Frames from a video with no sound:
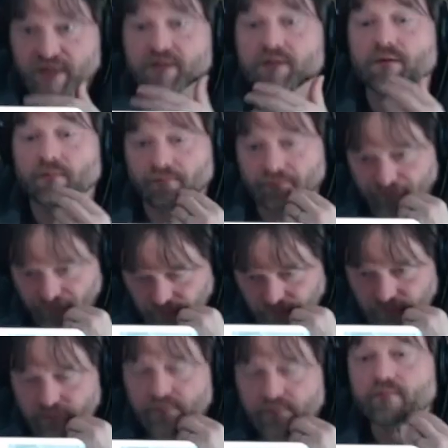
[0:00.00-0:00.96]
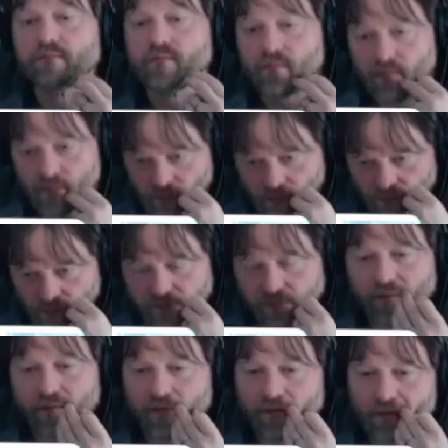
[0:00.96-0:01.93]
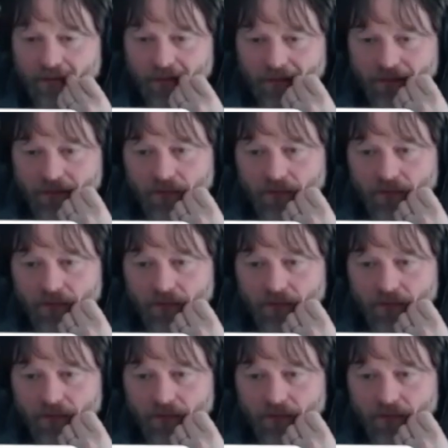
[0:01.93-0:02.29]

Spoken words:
which I think that is